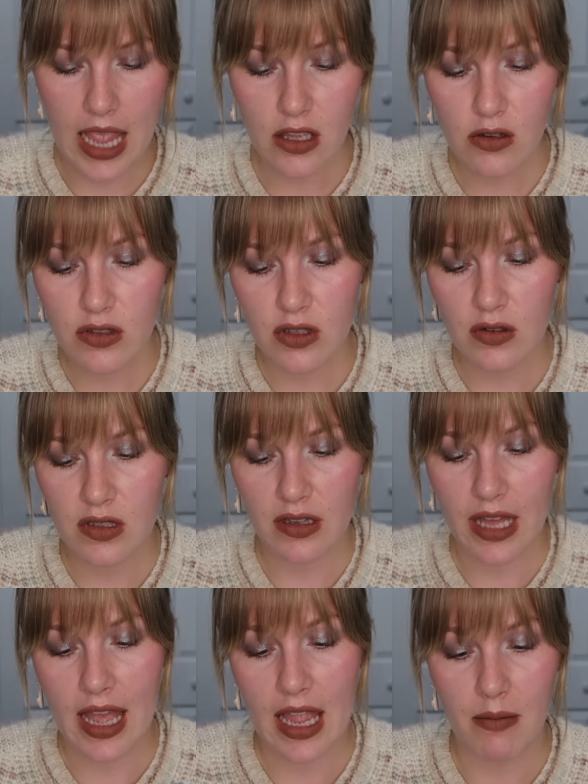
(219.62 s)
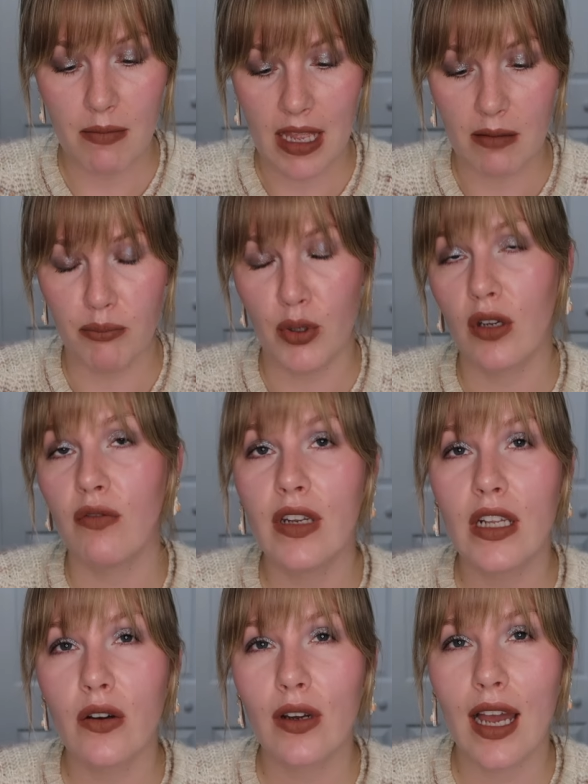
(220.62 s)
use those a lot in my book
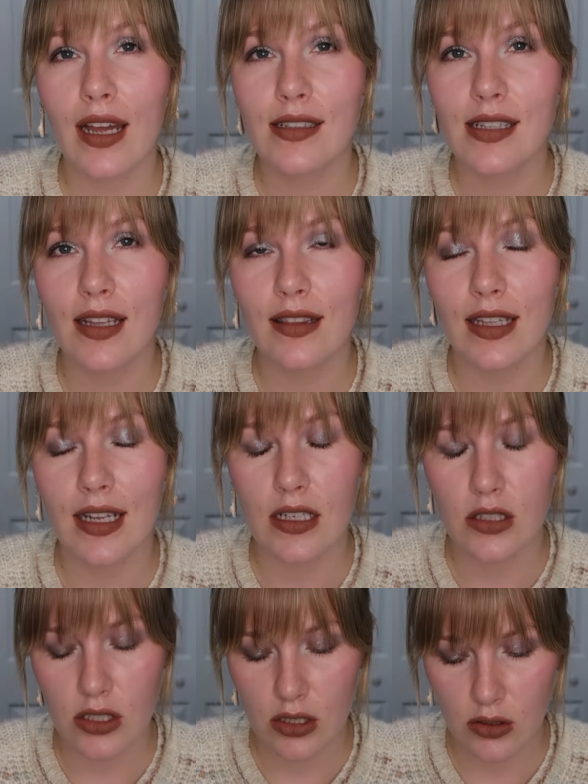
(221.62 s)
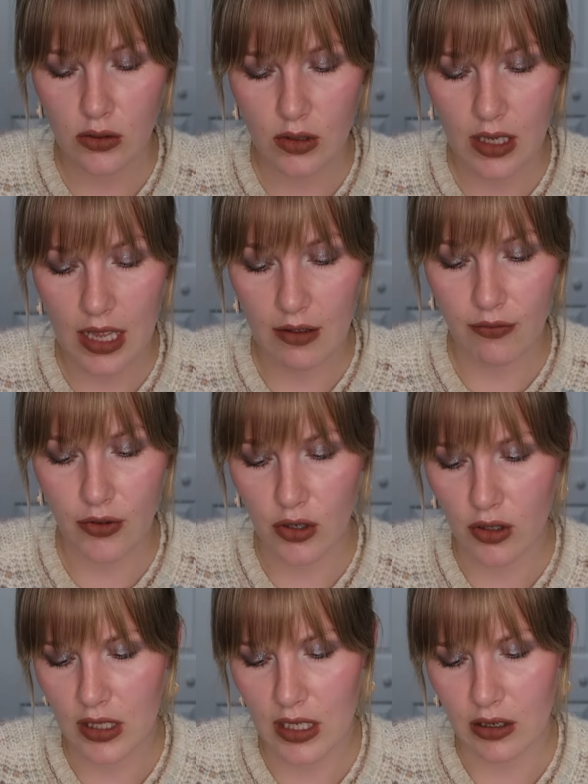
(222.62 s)
video content that I do. If
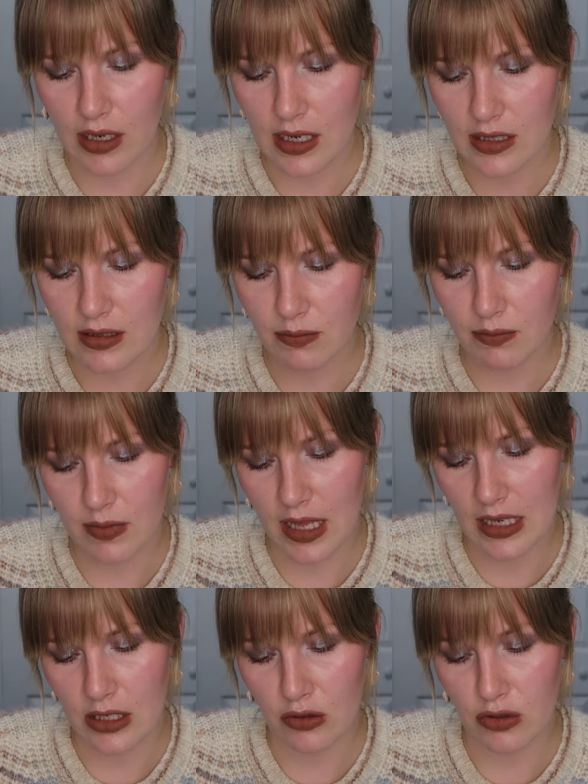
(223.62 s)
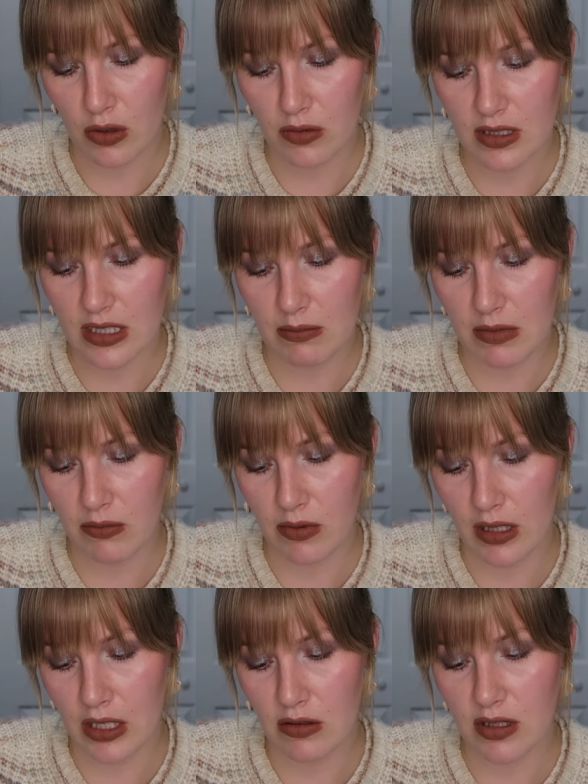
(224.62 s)
you're curious and you don't see me
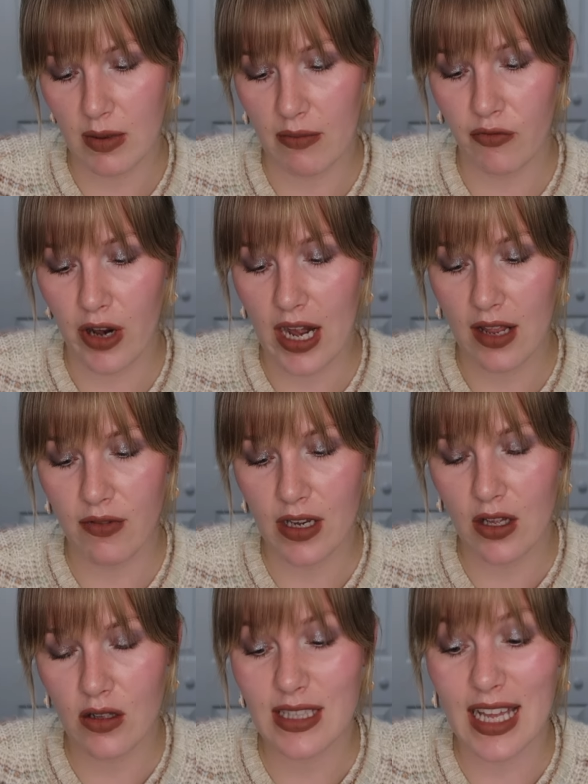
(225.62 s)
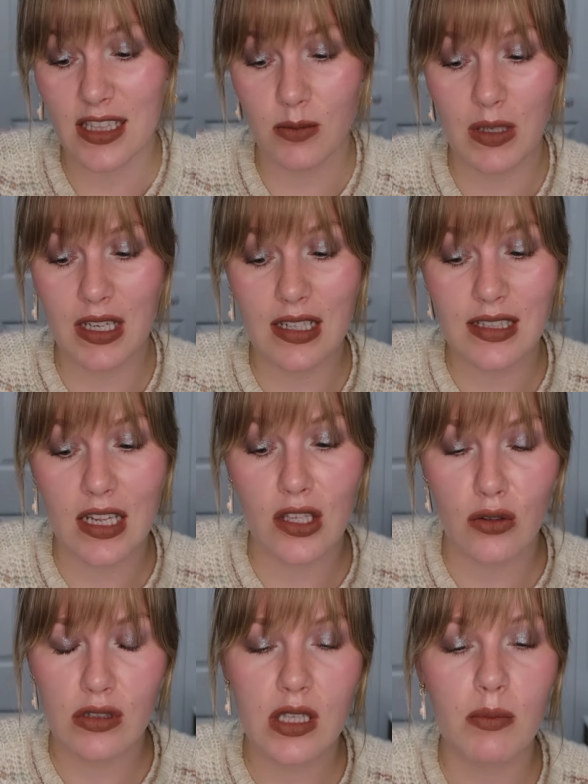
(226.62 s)
really use them on Friday videos, it's because I
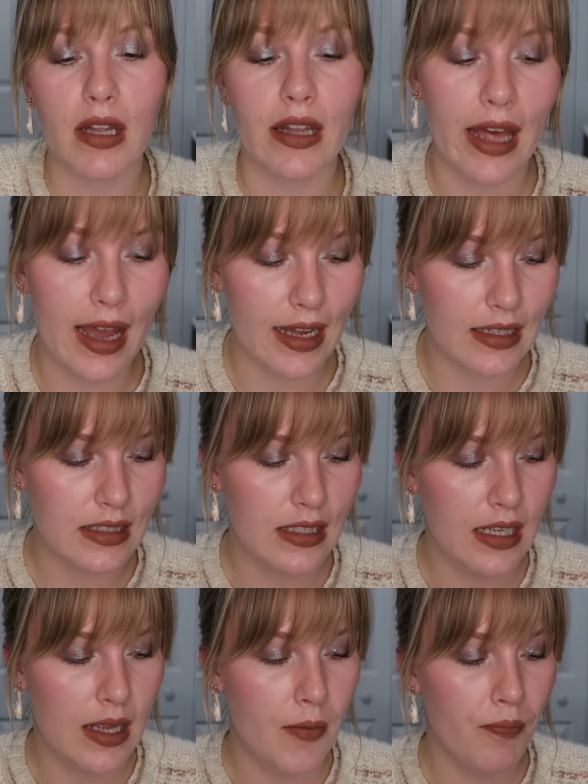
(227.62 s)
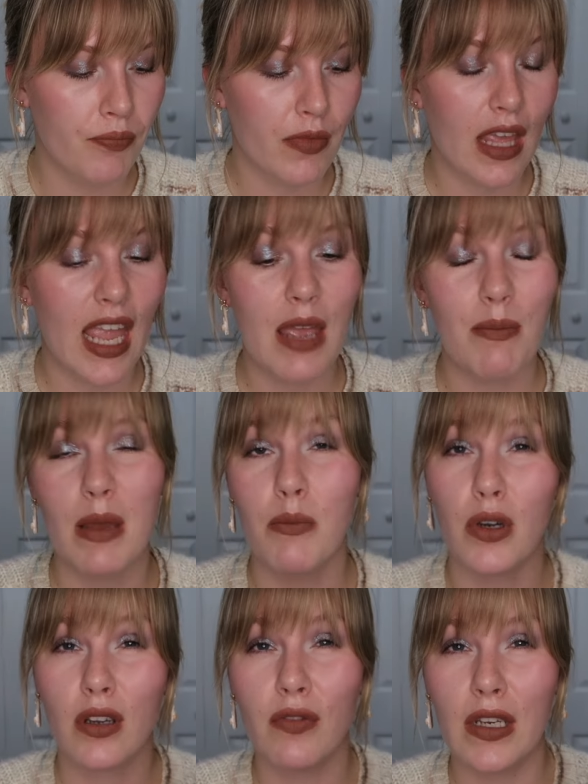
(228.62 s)
use them a lot in my
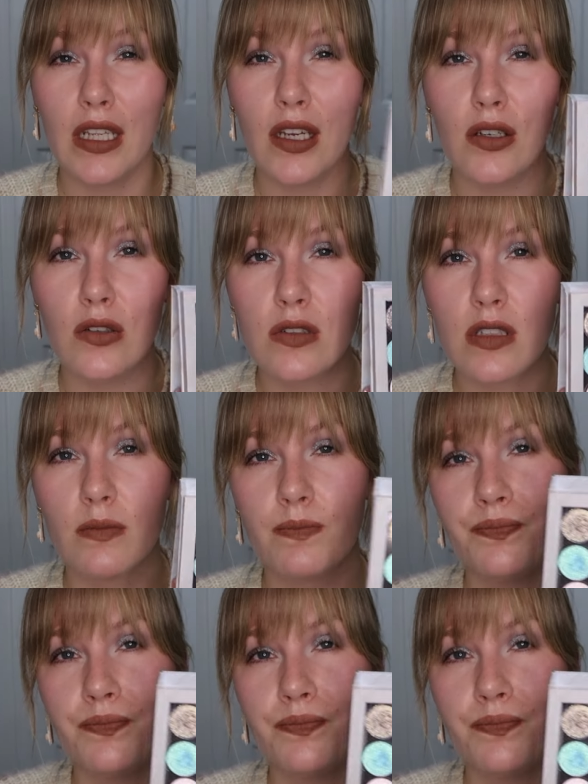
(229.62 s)
book videos.